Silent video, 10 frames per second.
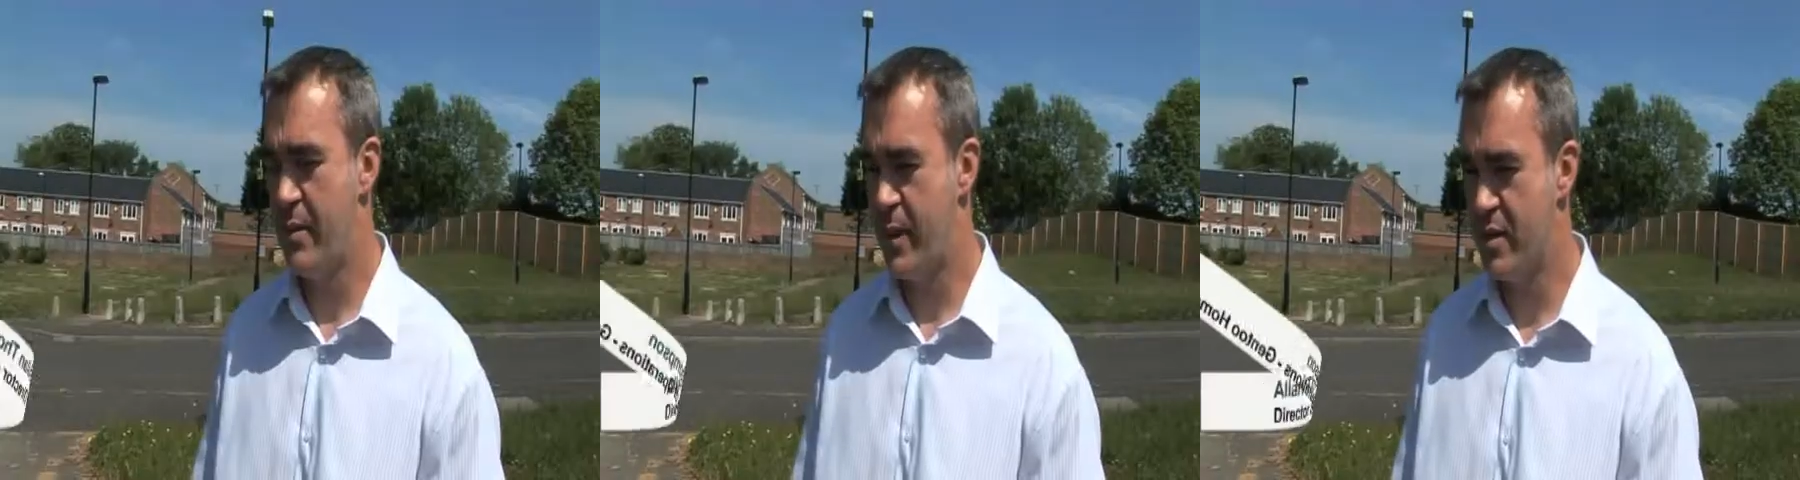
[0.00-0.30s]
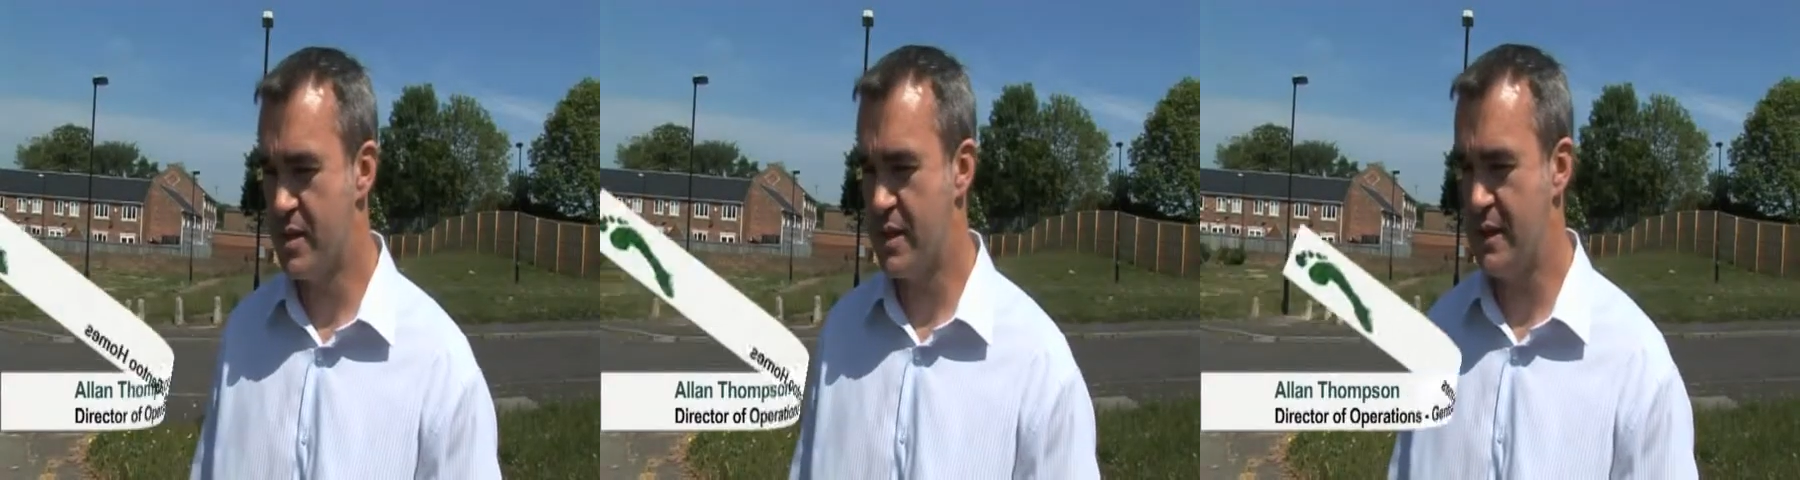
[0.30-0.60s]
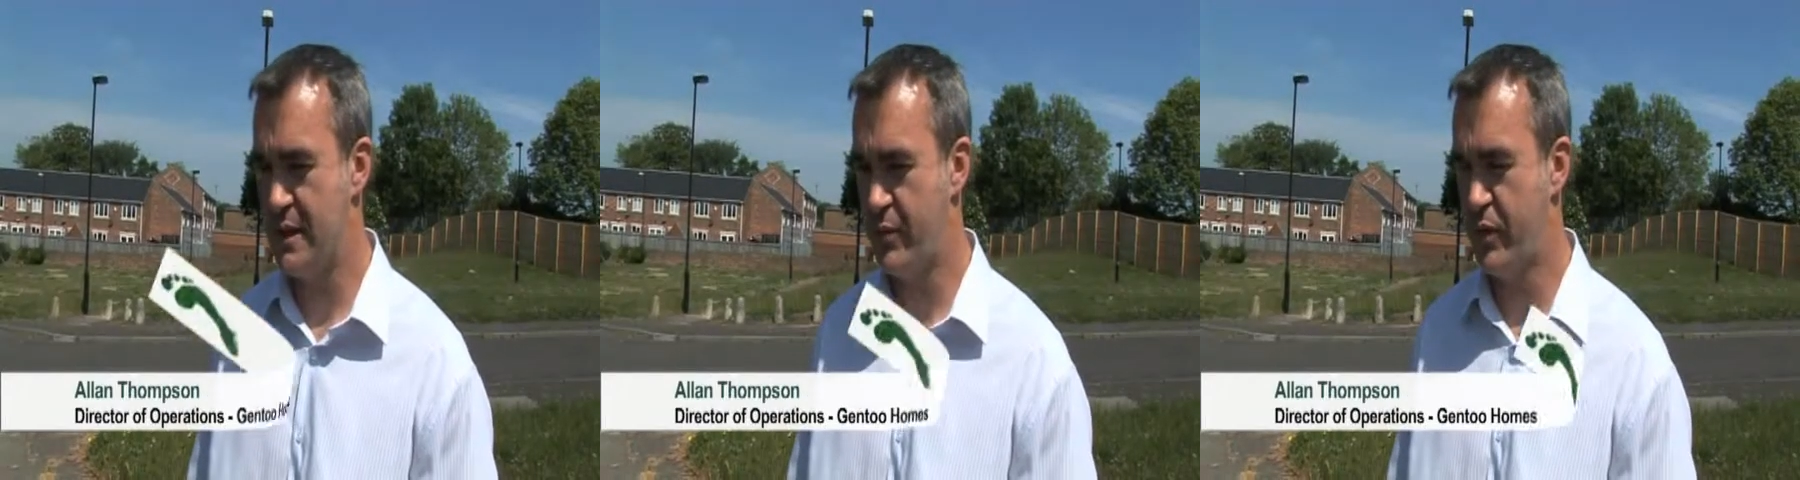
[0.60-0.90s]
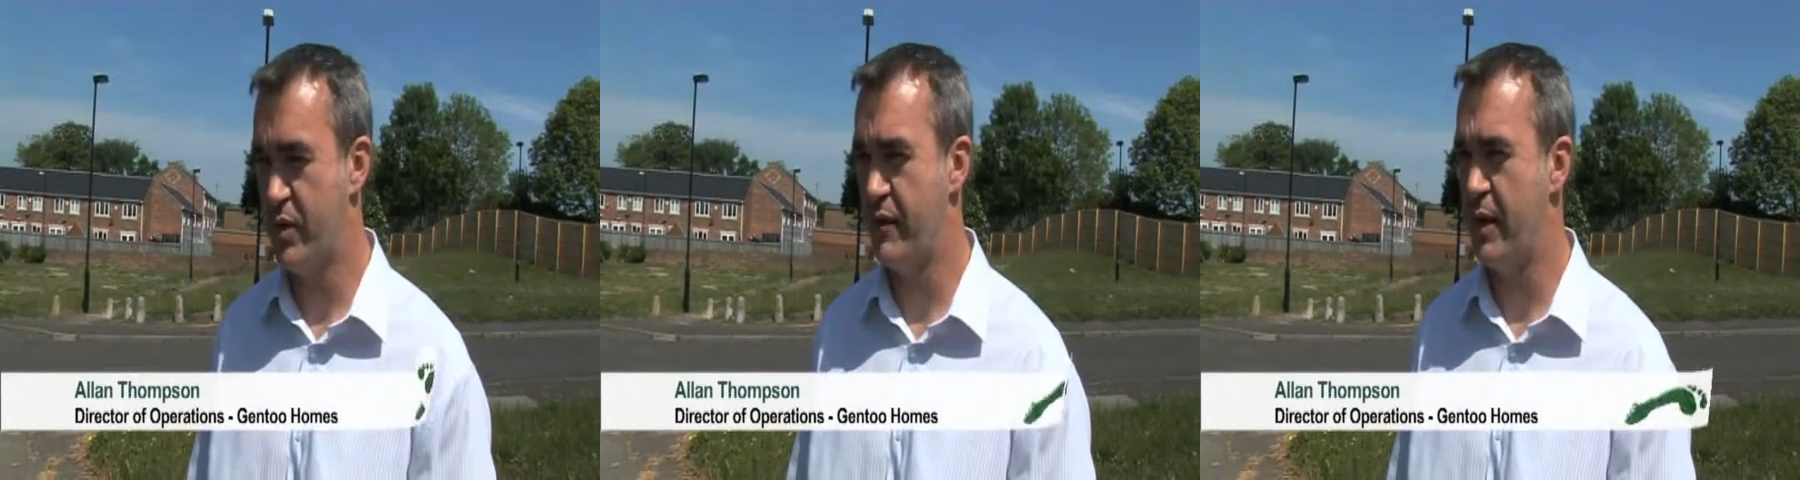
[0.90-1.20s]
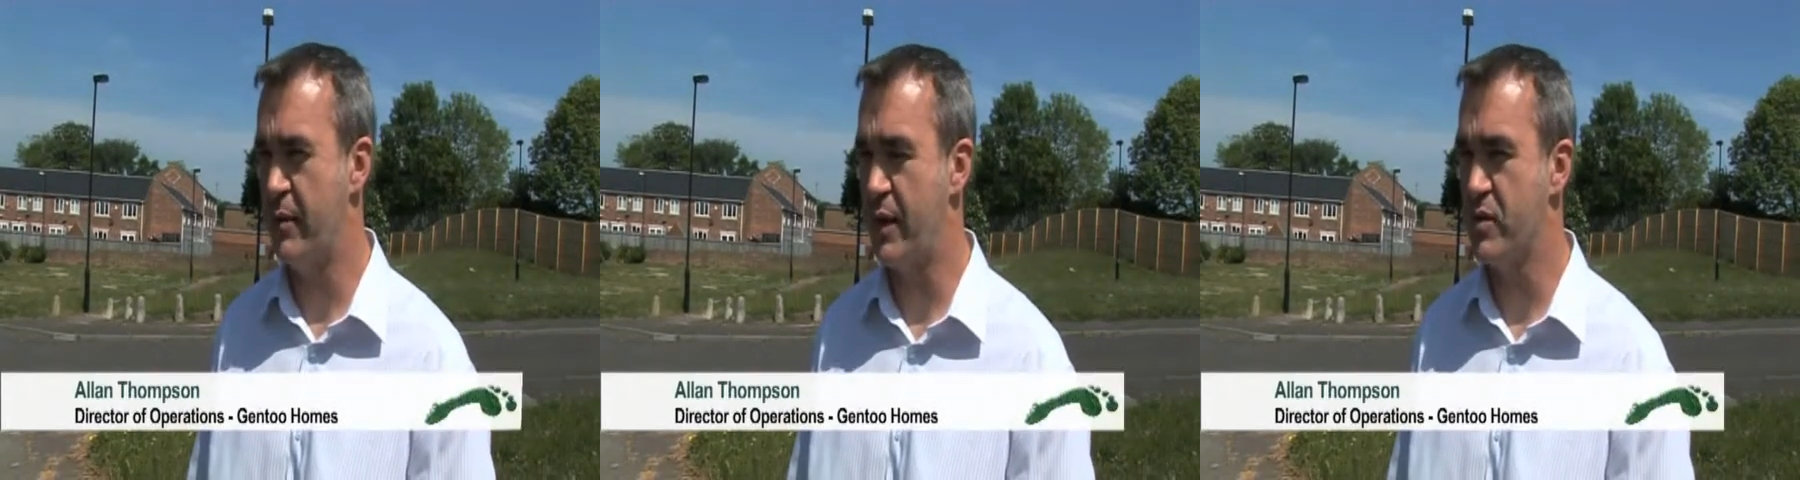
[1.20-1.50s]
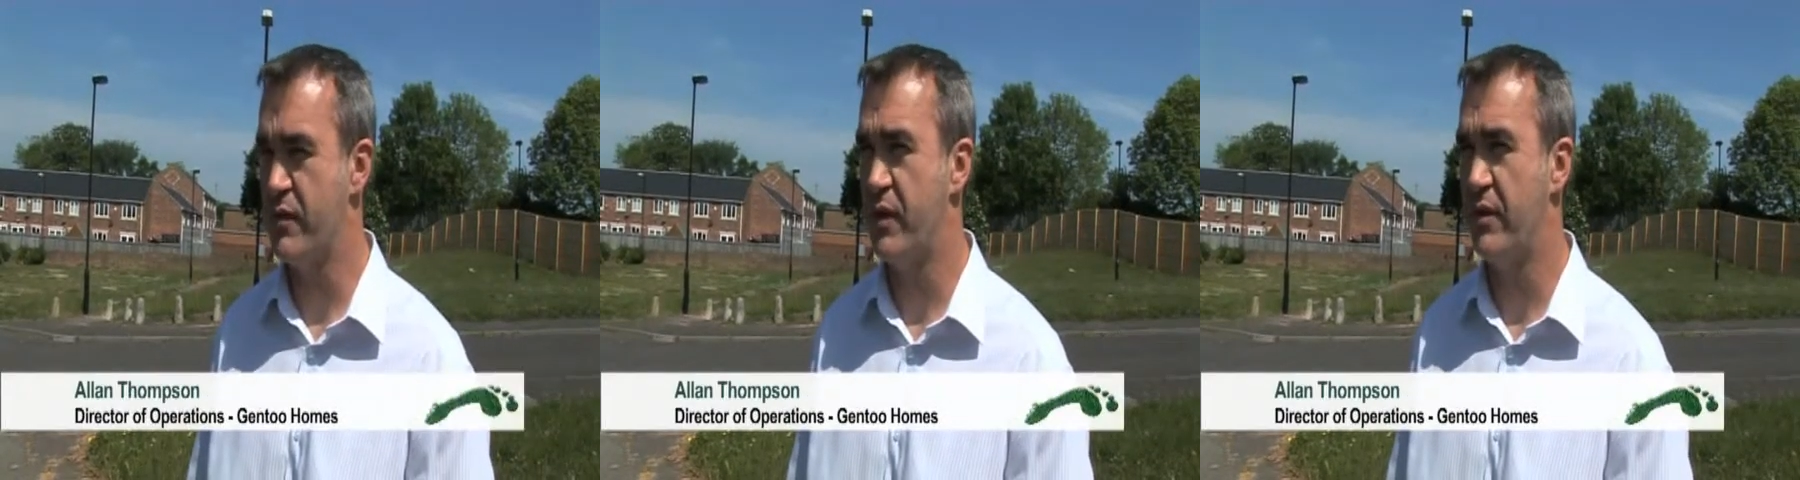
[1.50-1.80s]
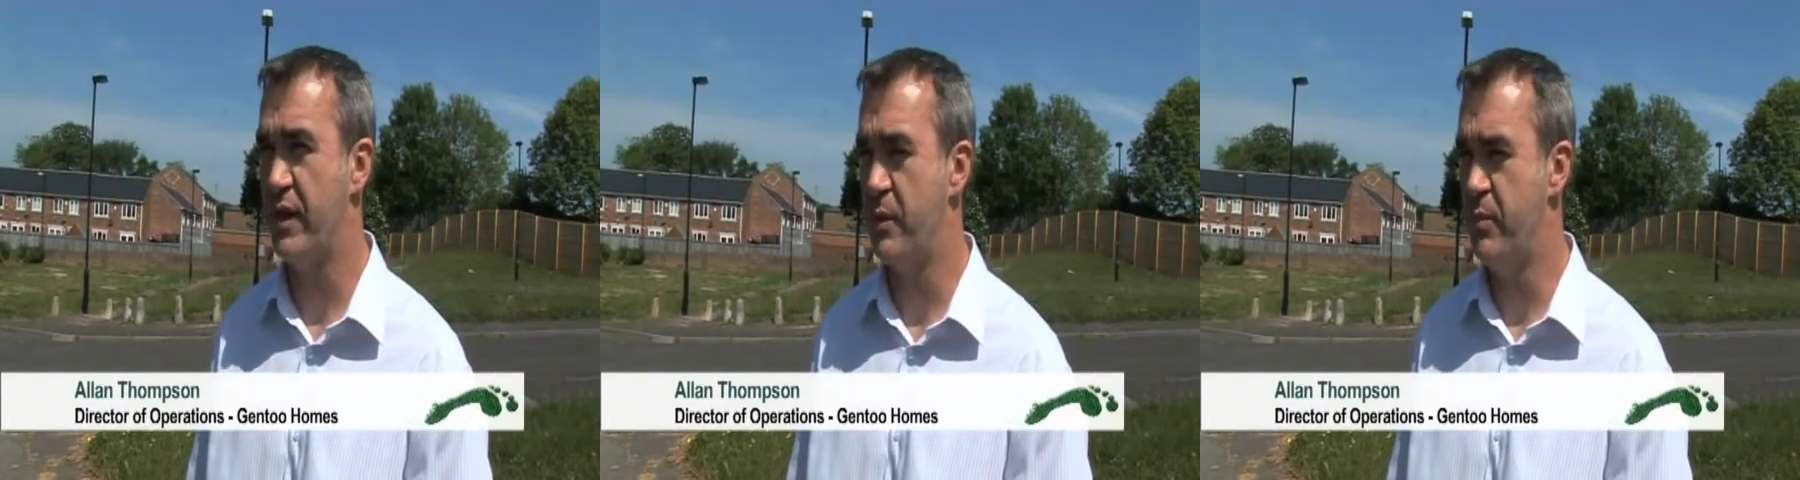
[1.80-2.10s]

about through a development I was involved in